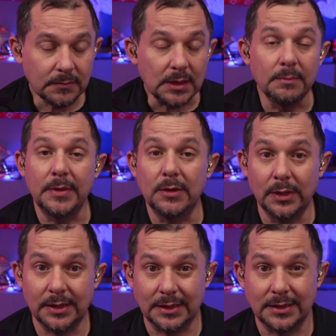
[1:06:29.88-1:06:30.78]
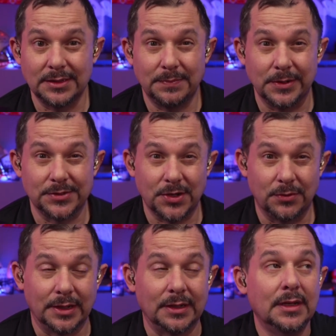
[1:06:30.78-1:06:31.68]
Be willing to dip your toe
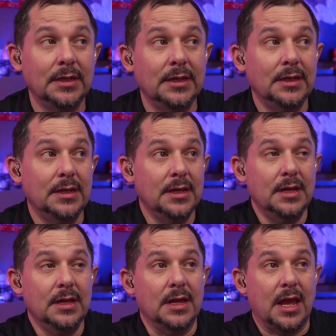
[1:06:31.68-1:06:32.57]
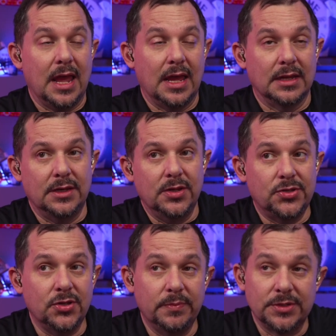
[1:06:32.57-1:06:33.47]
in. And
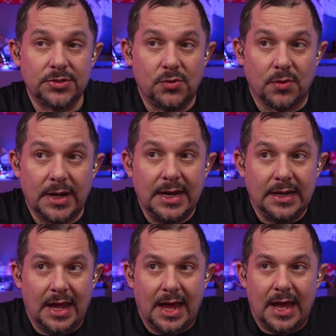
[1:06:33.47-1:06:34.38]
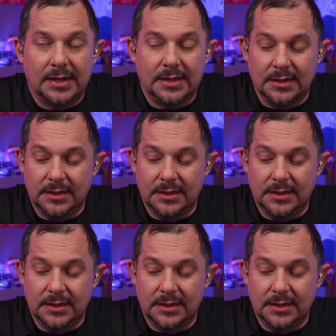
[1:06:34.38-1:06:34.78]
YouTube is great at